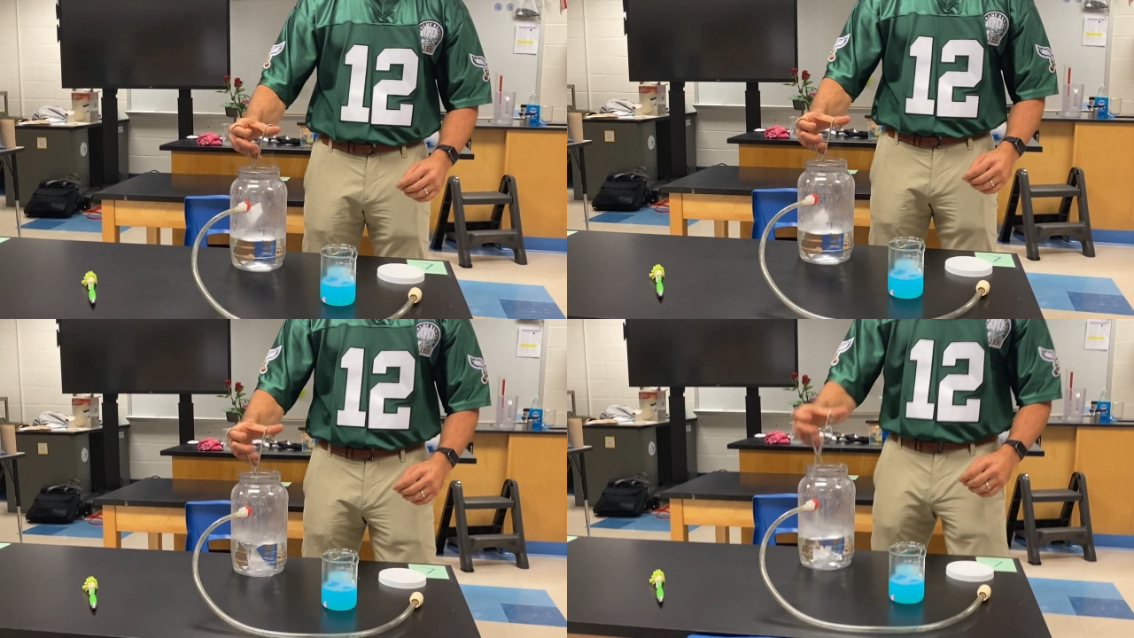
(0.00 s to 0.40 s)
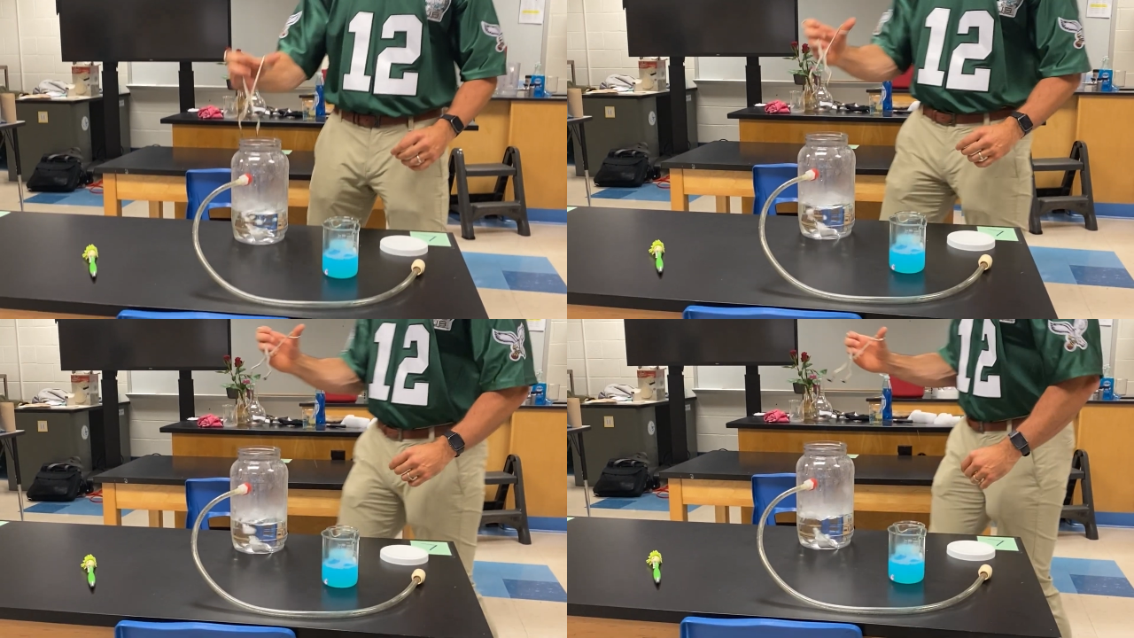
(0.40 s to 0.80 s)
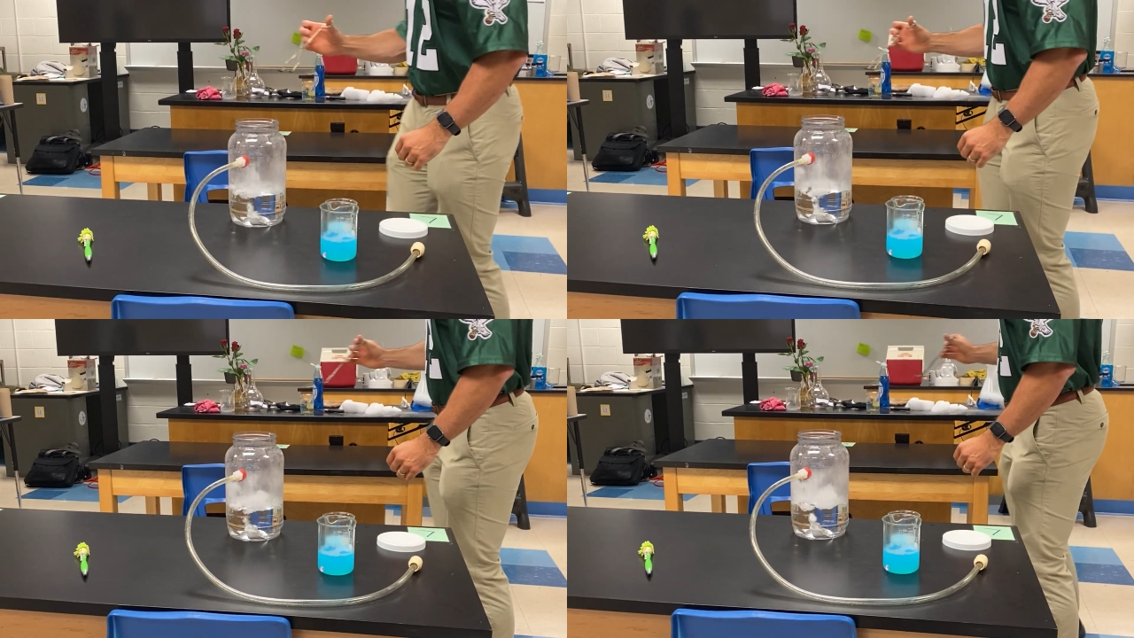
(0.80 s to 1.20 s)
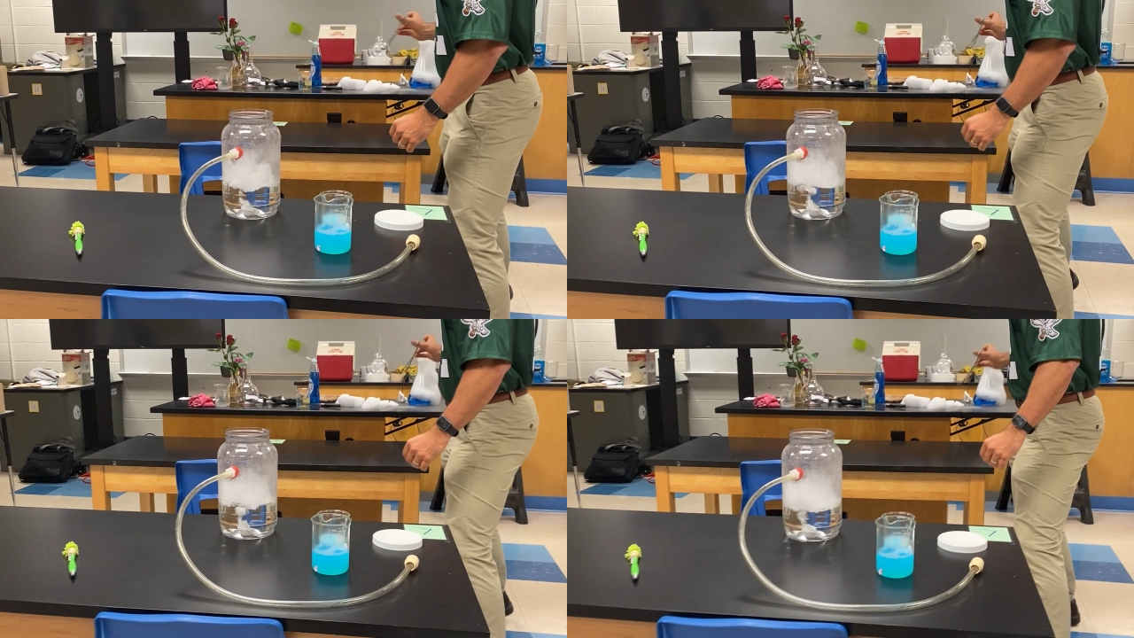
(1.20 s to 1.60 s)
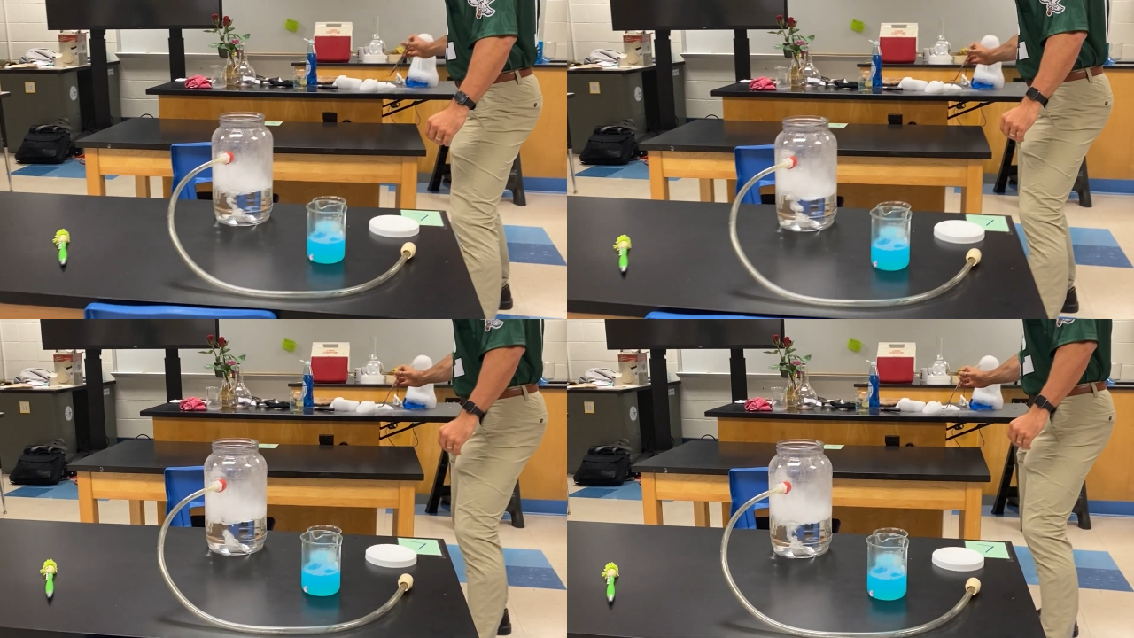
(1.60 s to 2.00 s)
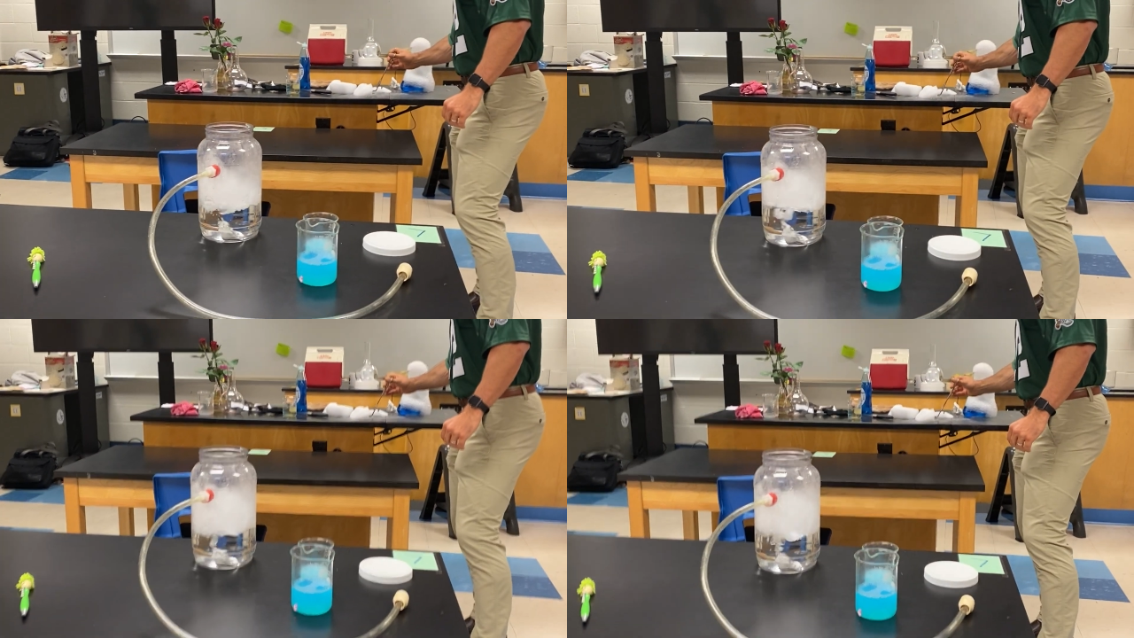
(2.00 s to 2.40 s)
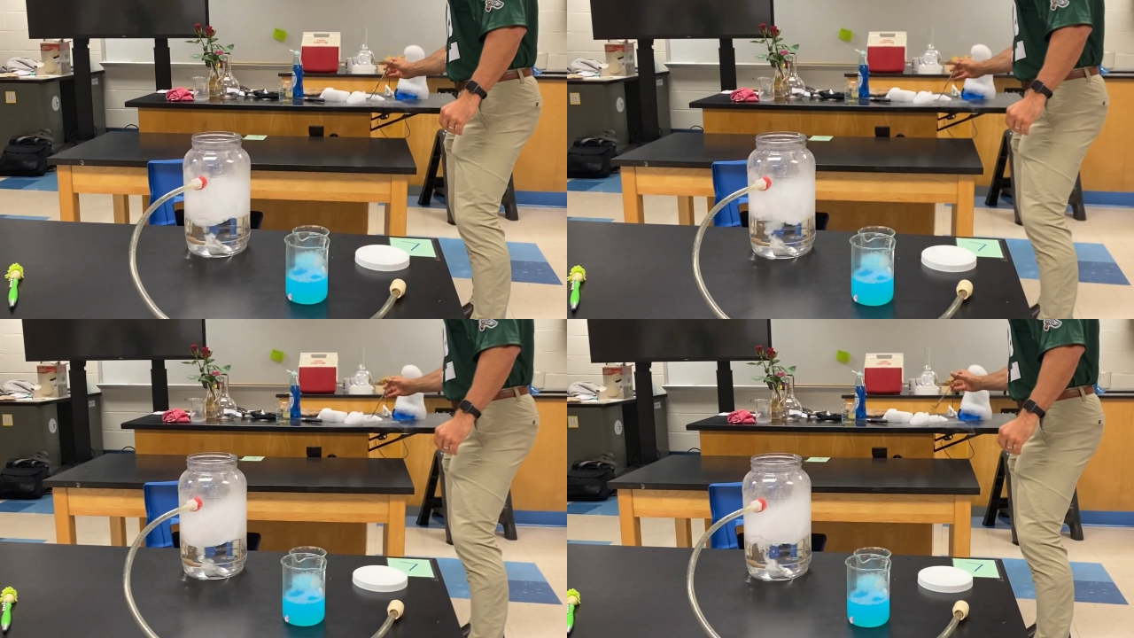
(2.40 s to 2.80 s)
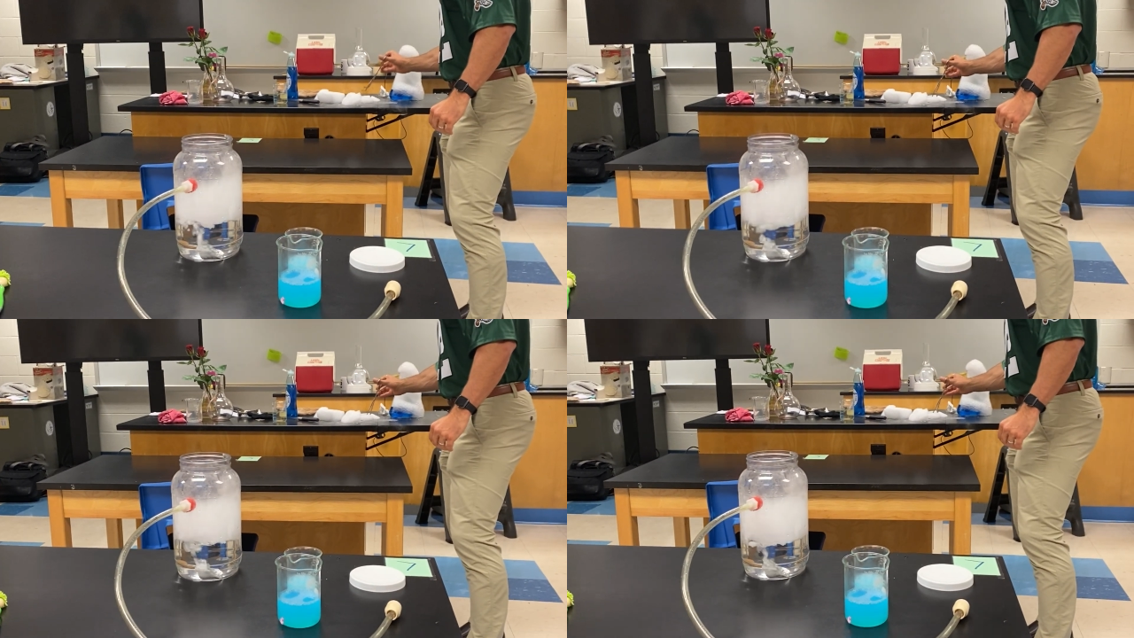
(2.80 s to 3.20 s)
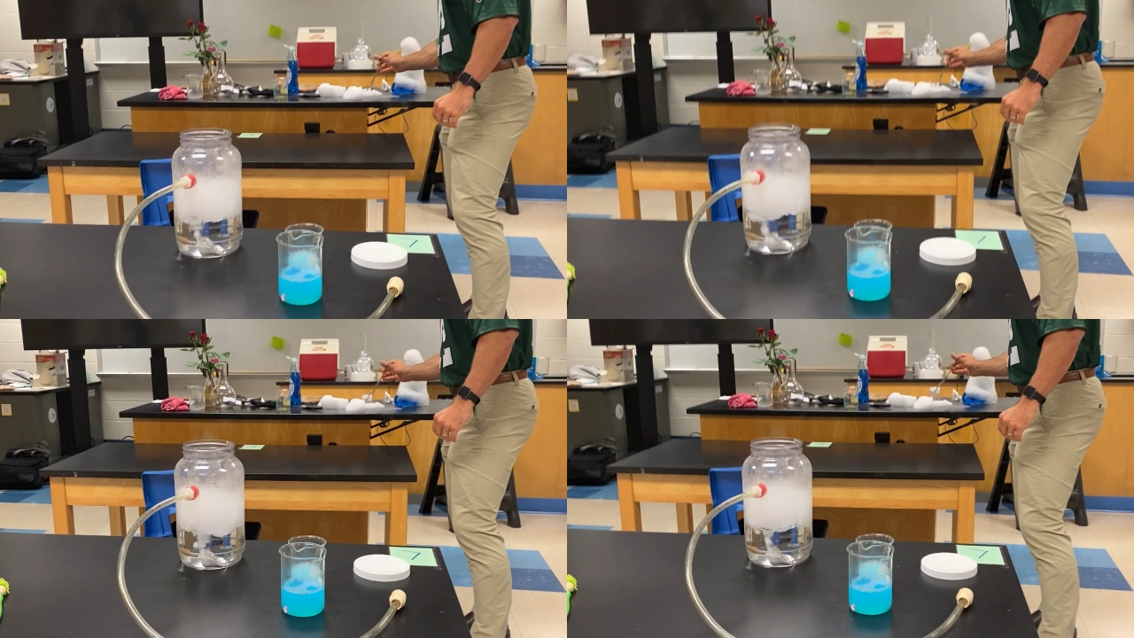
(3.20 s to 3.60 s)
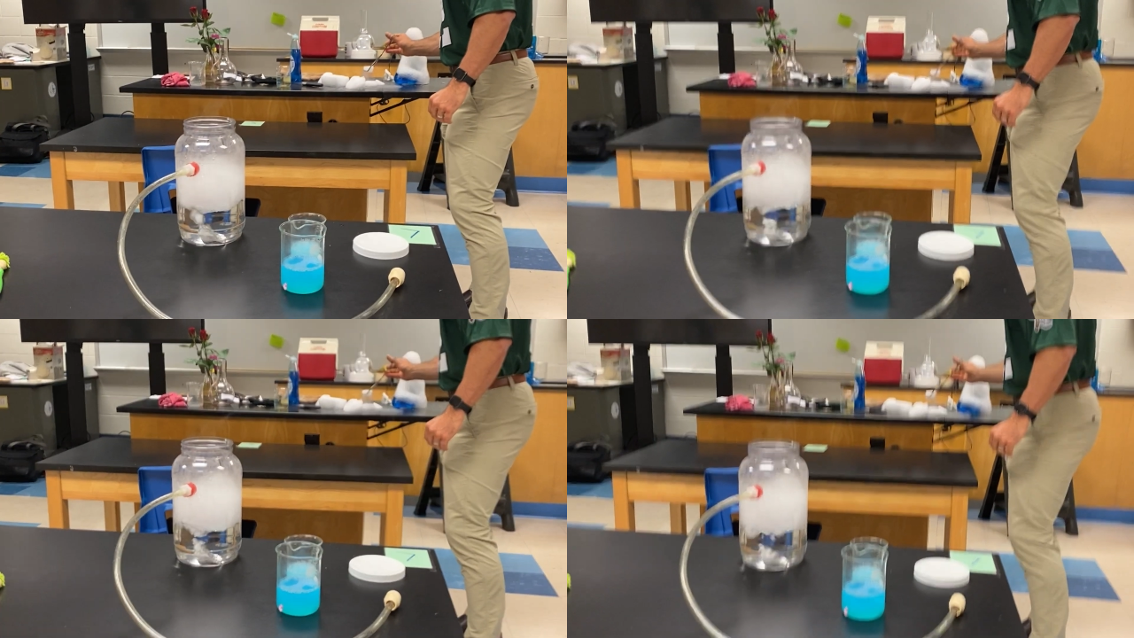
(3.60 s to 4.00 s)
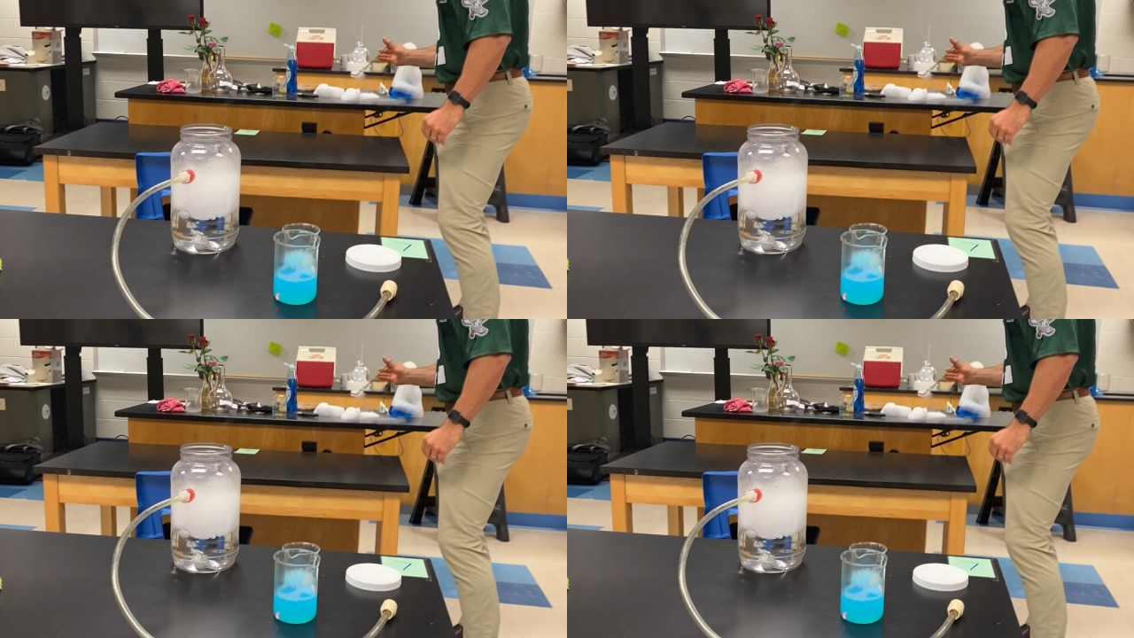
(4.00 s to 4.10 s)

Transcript: (no speaker visible)